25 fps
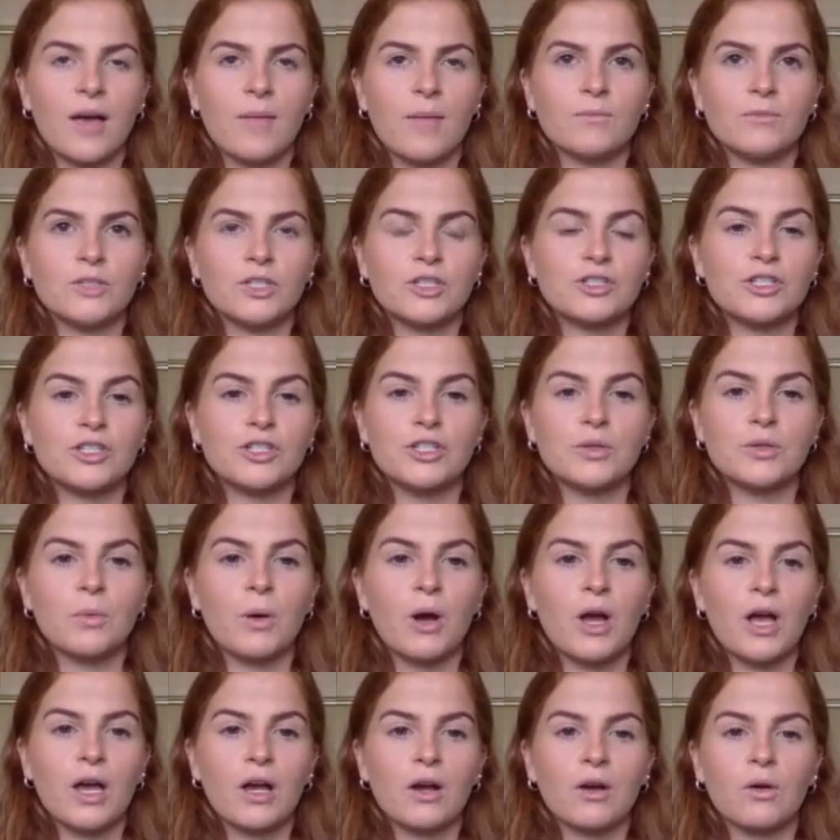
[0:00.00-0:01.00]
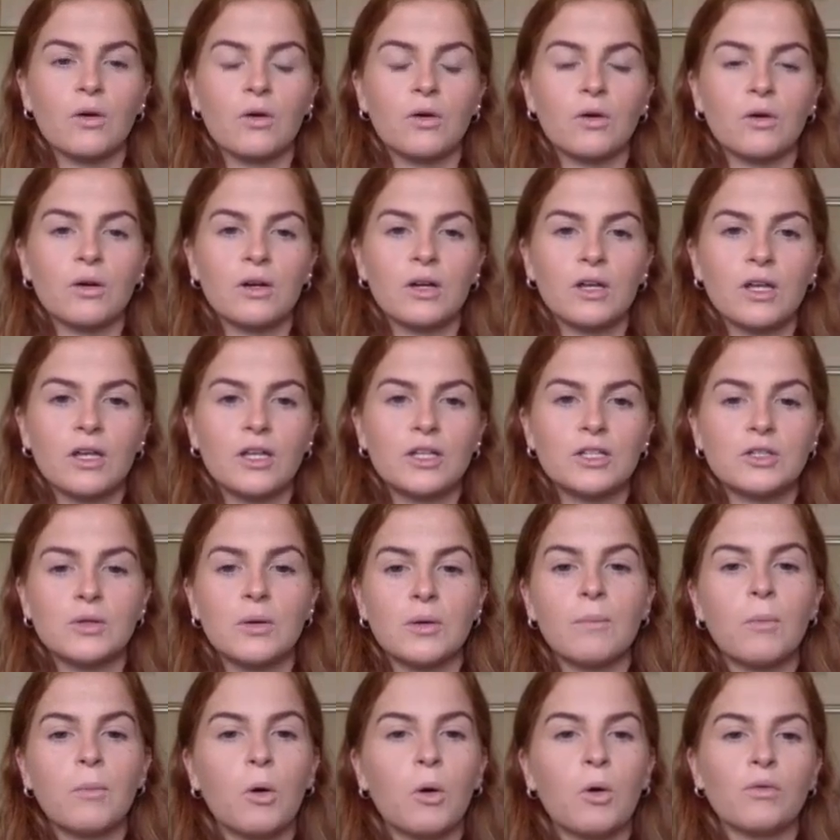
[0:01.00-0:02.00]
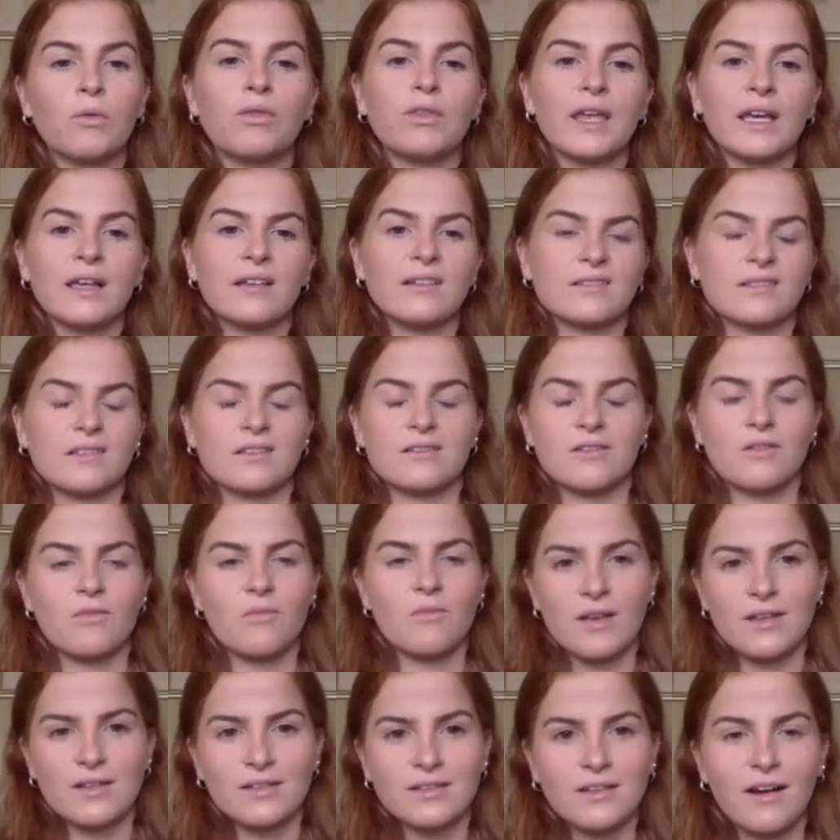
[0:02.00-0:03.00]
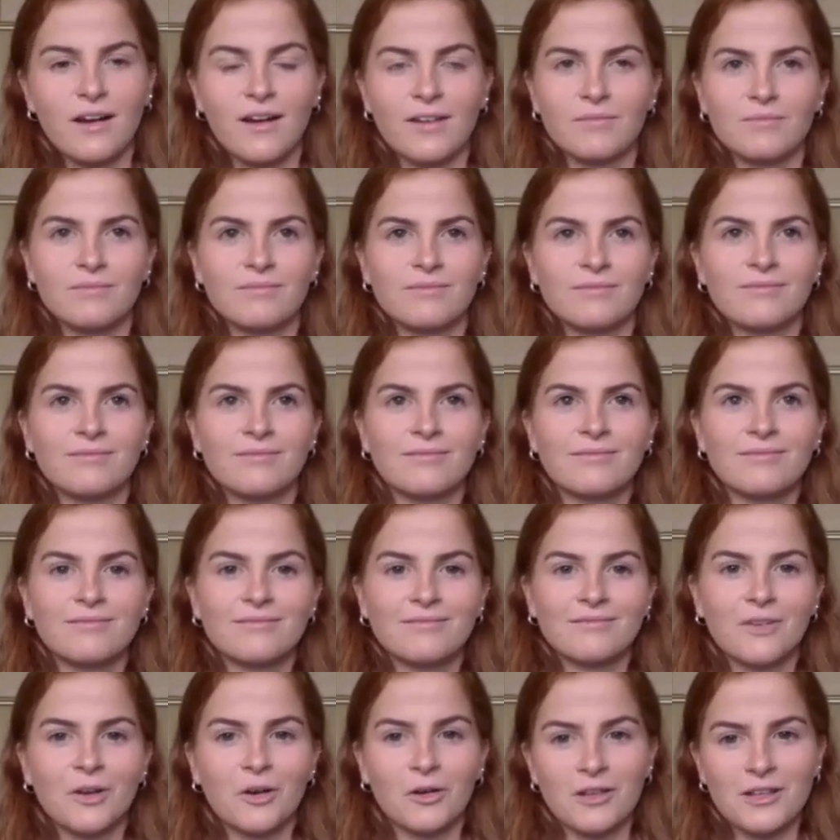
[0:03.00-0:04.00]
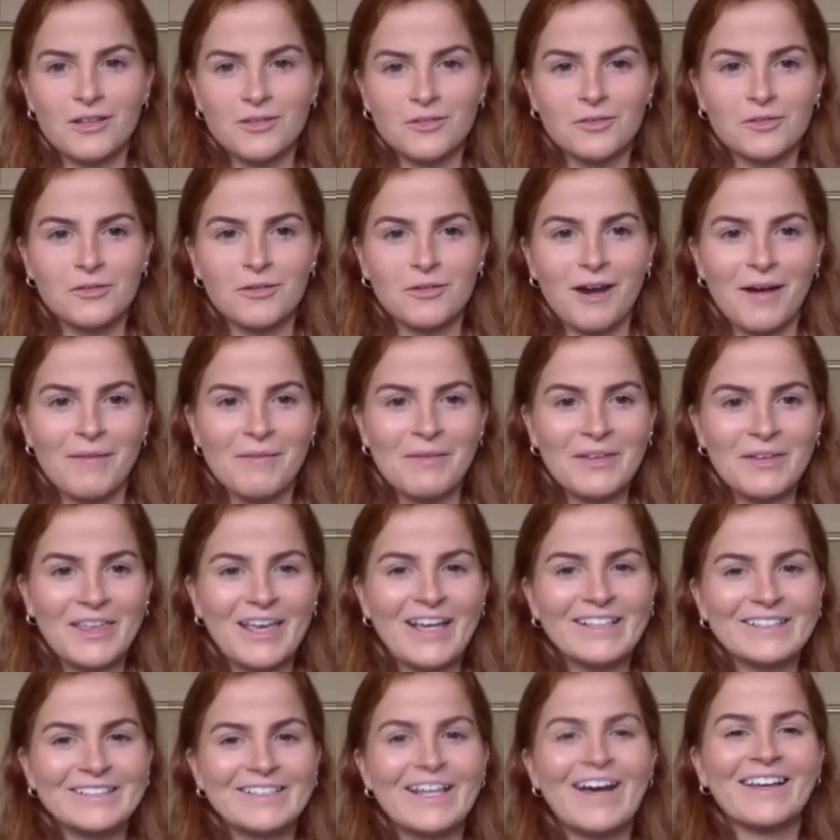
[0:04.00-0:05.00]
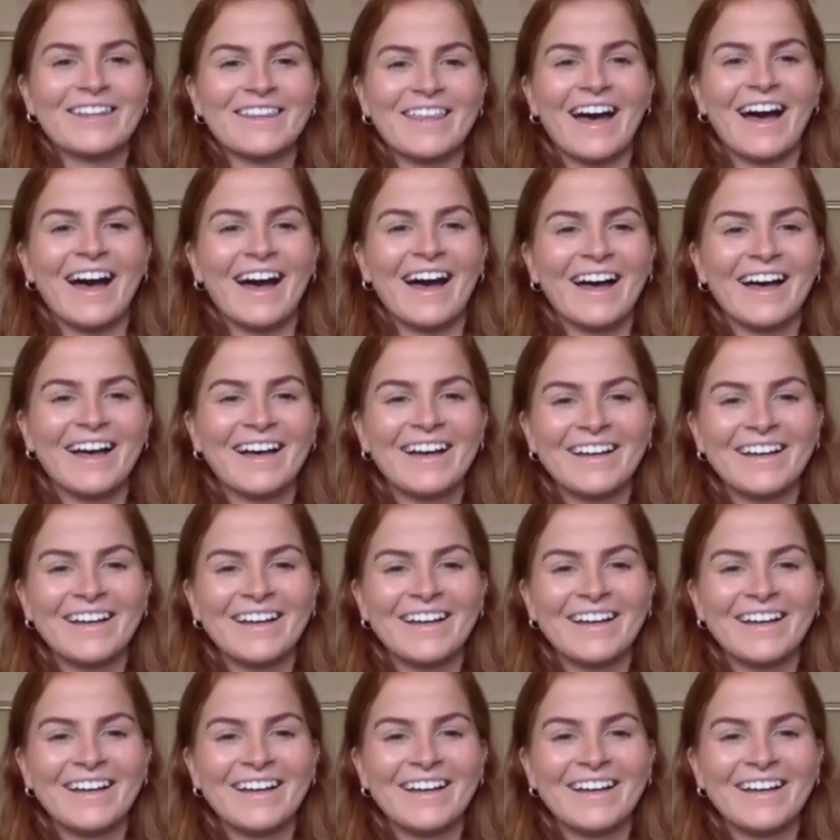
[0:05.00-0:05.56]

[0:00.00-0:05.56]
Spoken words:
just to do work or do important things, like don't waste time on Instagram or things like that.